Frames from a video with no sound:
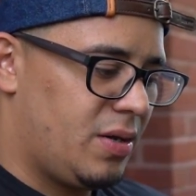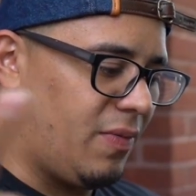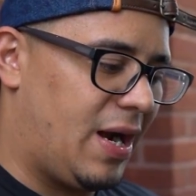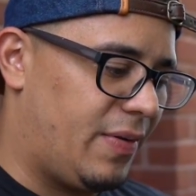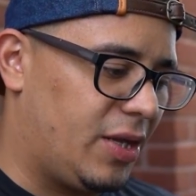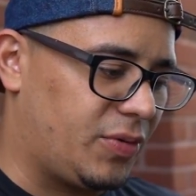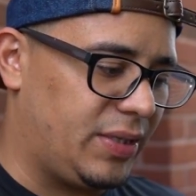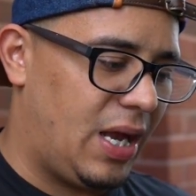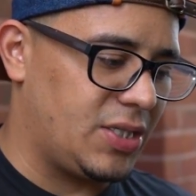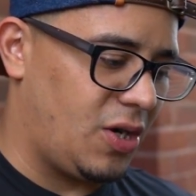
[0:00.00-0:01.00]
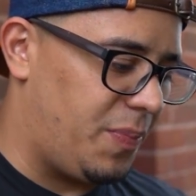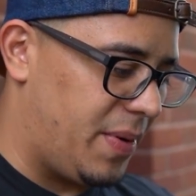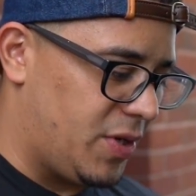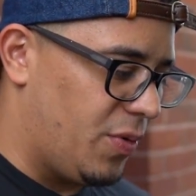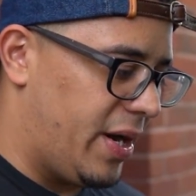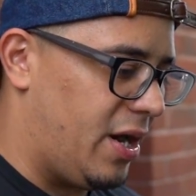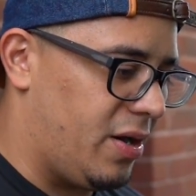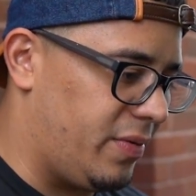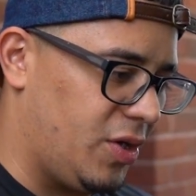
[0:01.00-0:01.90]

right around 3,000 RPM, you would hear it.